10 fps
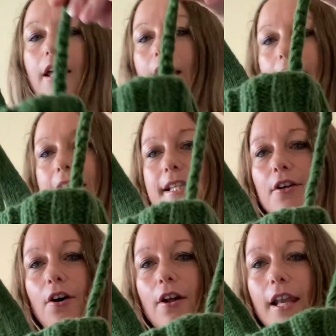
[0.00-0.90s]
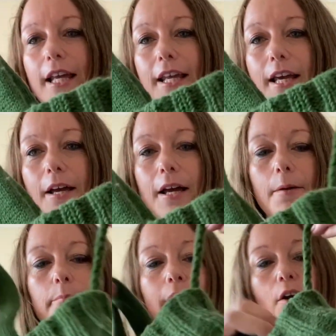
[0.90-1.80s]
It's got like a
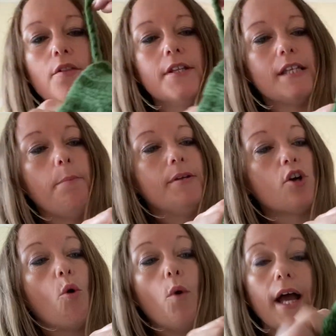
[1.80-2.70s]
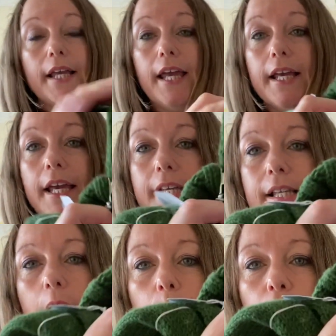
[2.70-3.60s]
bit on the zip. It's got a YKK
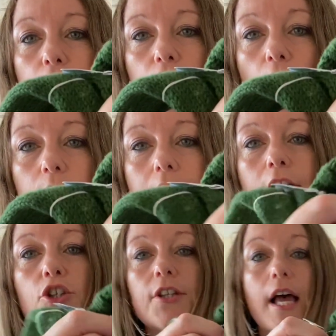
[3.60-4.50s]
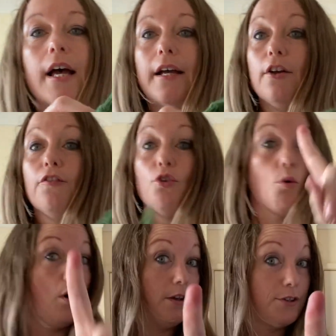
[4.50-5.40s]
zip, which is always a sign of
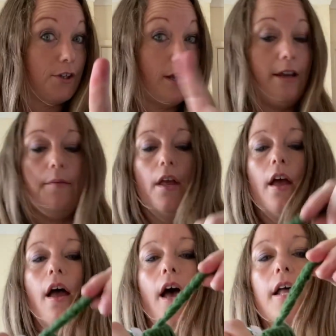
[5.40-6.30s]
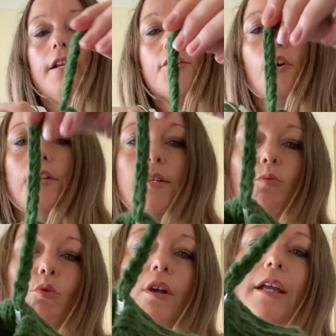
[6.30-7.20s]
quality. And it's got this
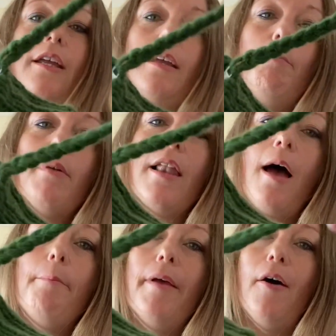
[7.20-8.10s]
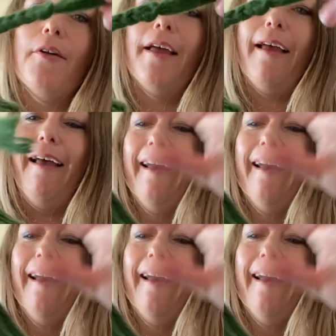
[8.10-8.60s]
woolly plait bit on it.